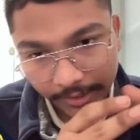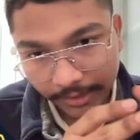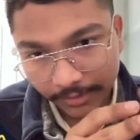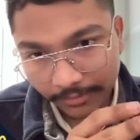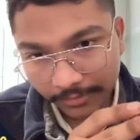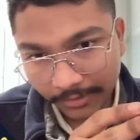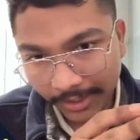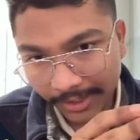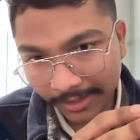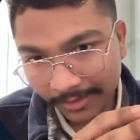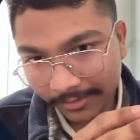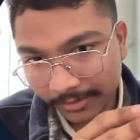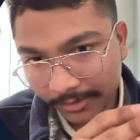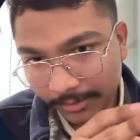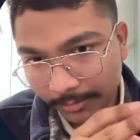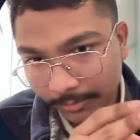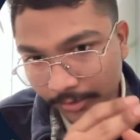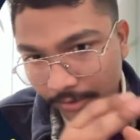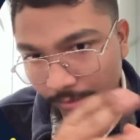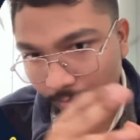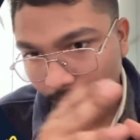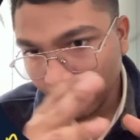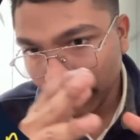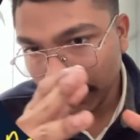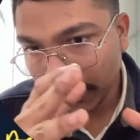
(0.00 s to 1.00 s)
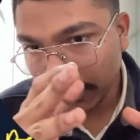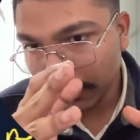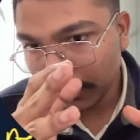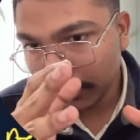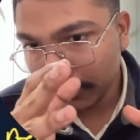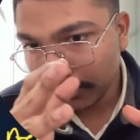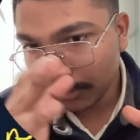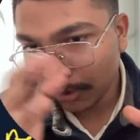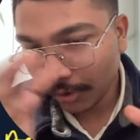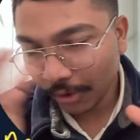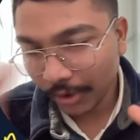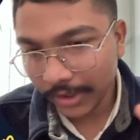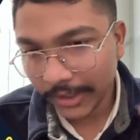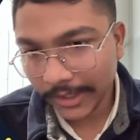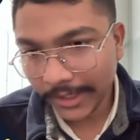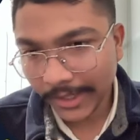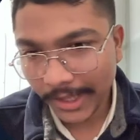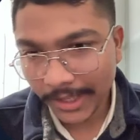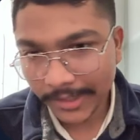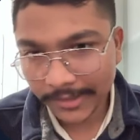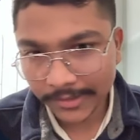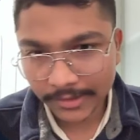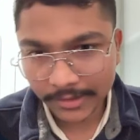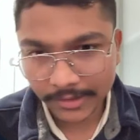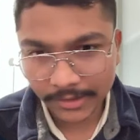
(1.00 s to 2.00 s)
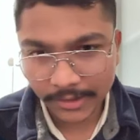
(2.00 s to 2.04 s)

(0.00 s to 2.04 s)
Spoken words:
wireframes, you can call it as